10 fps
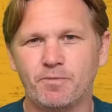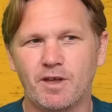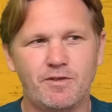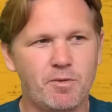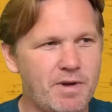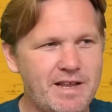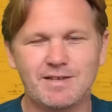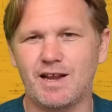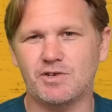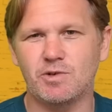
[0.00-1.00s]
that
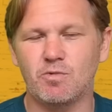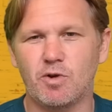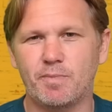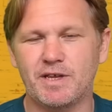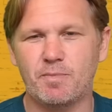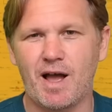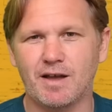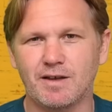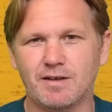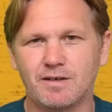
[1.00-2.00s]
international rugby is
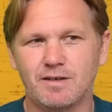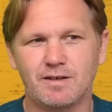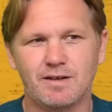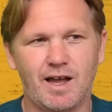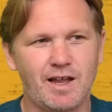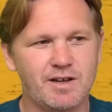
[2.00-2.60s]
back. And